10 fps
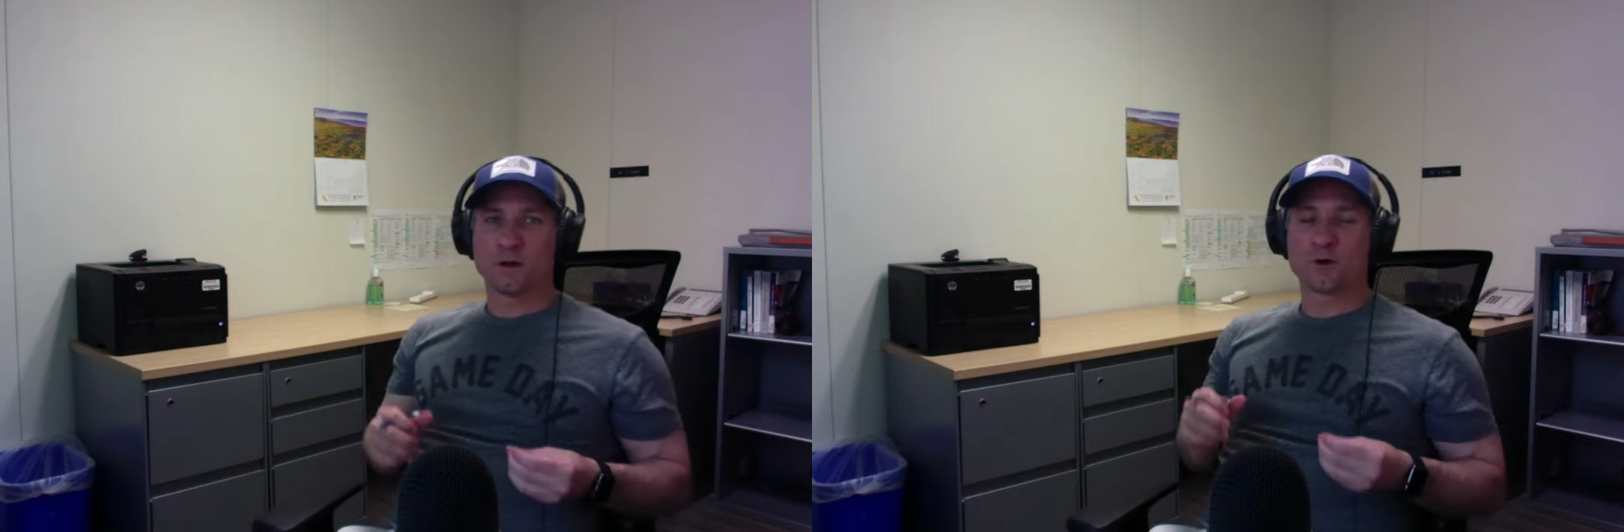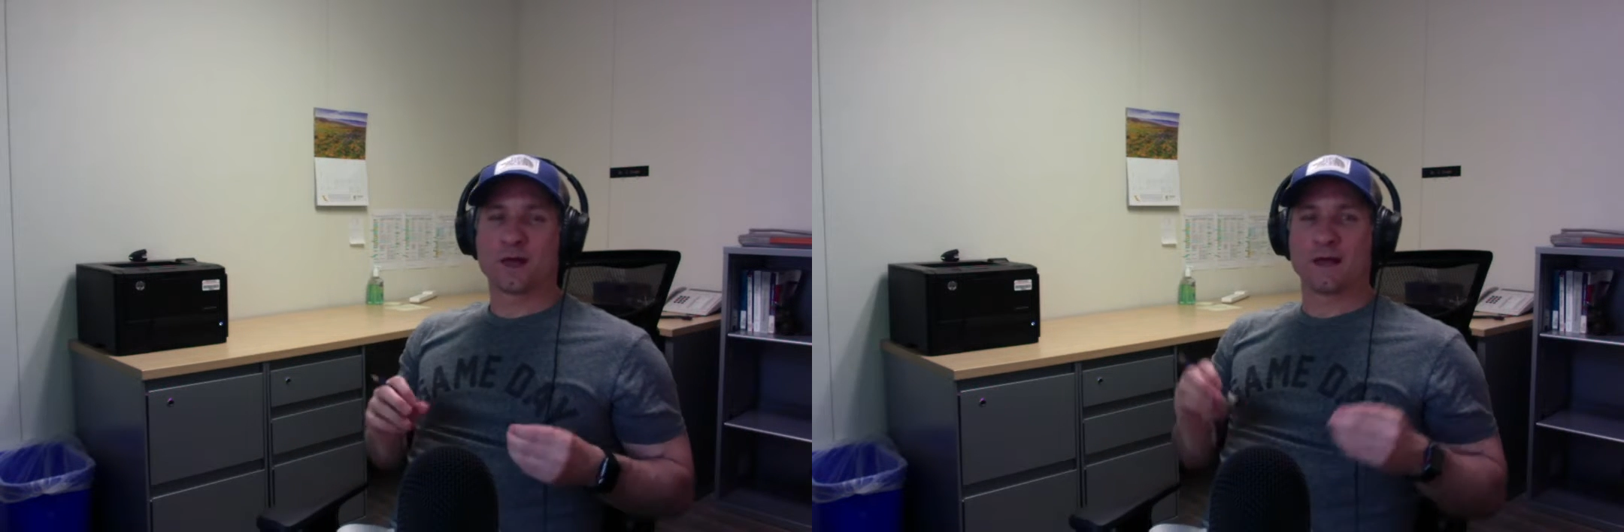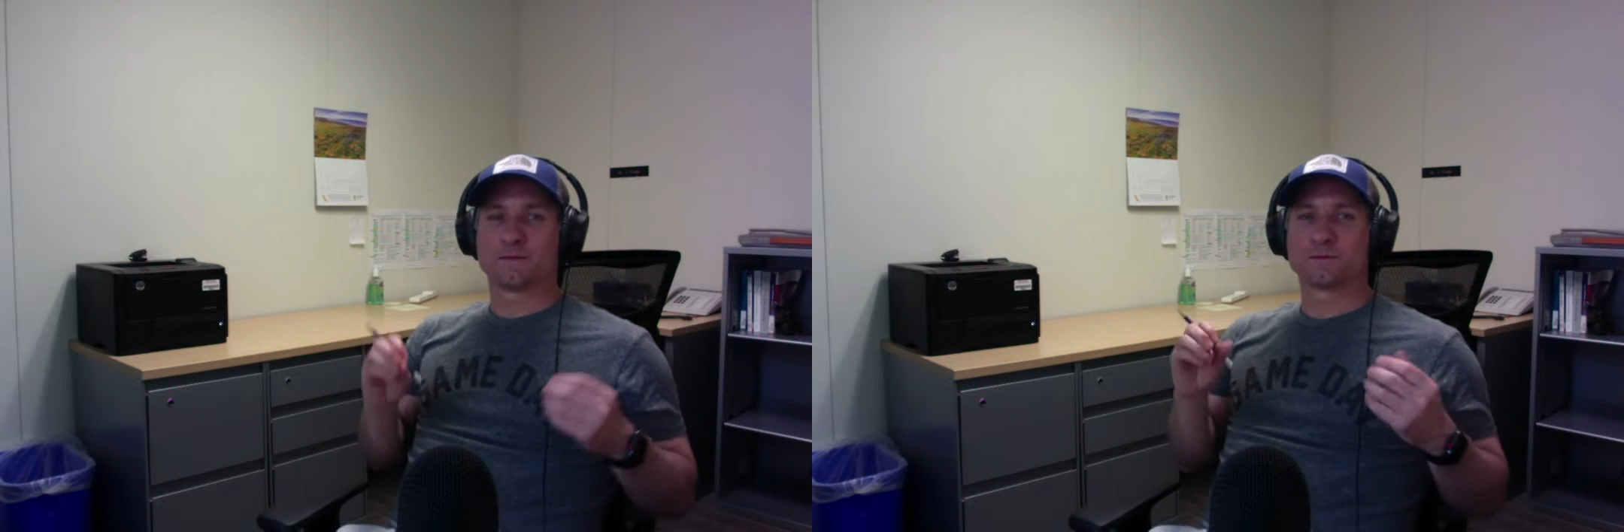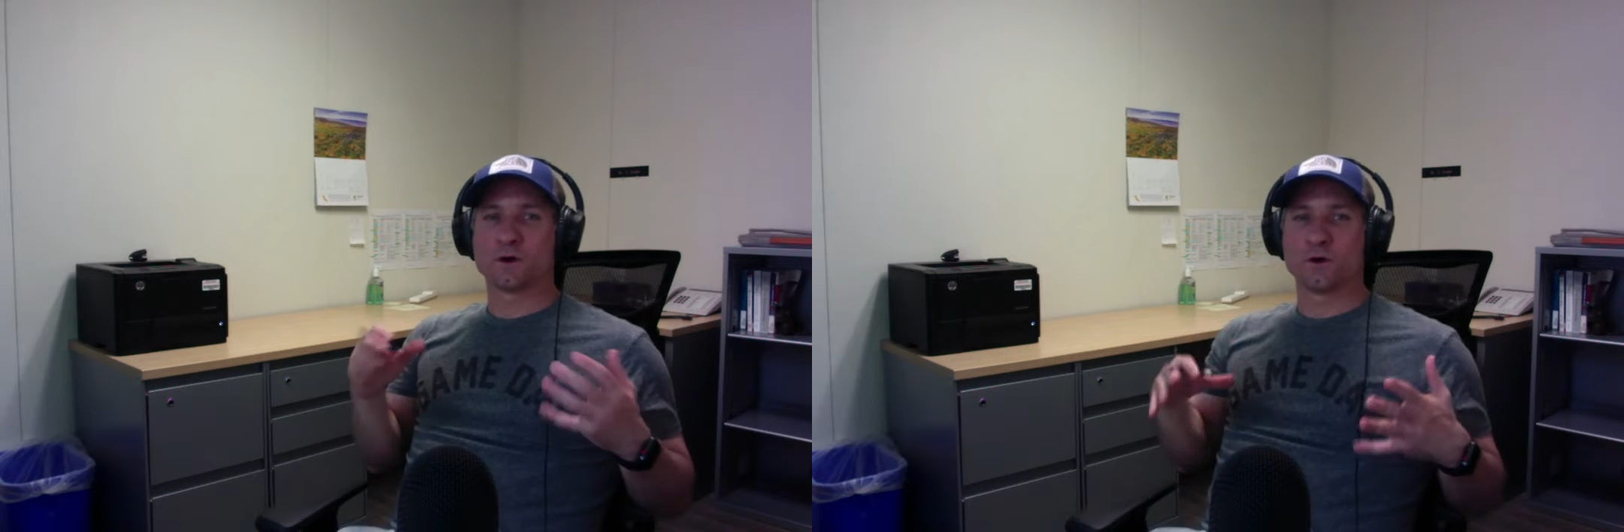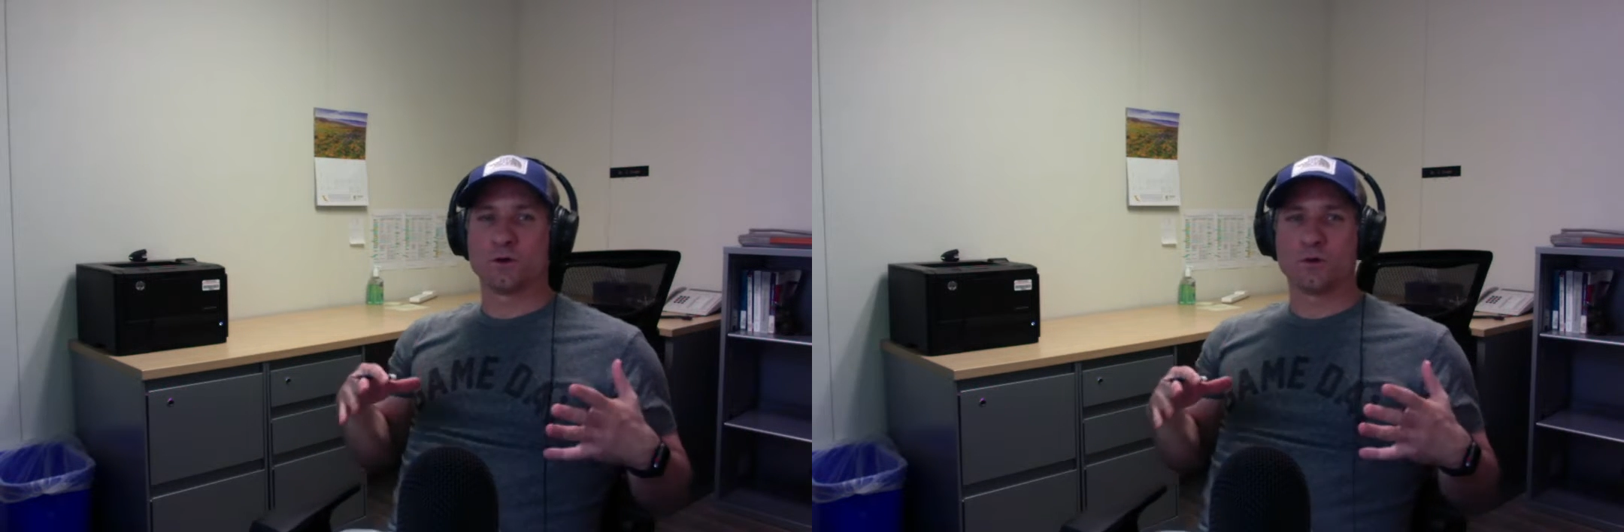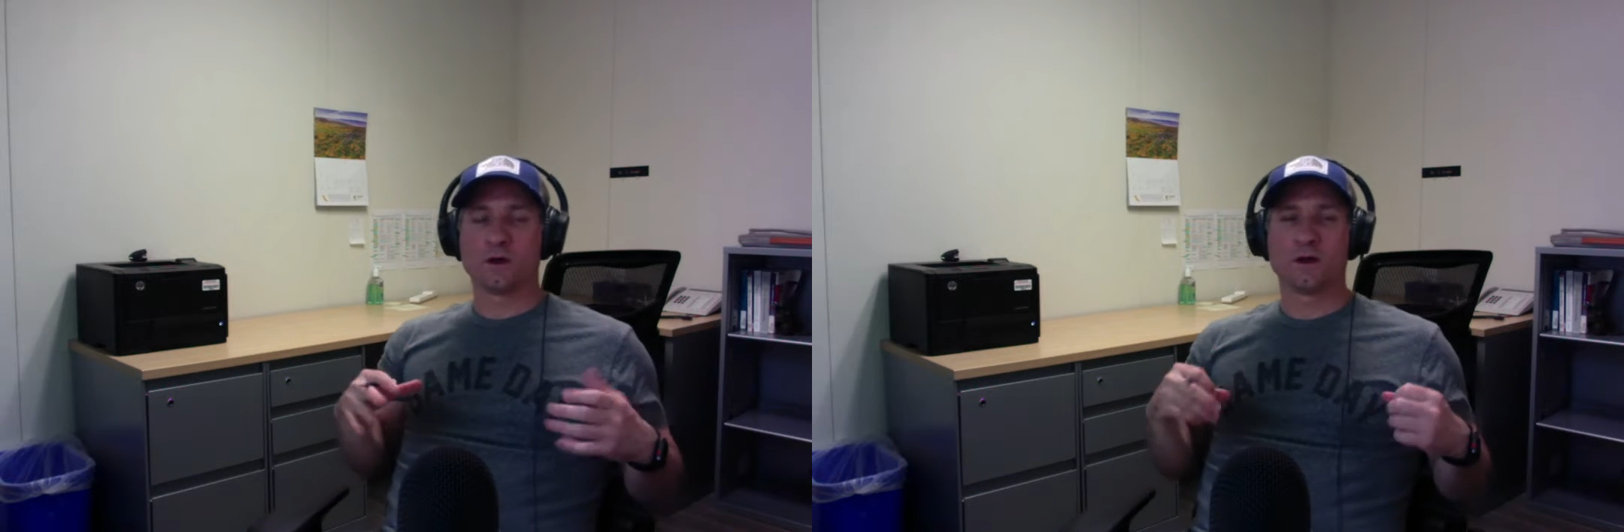Okay, so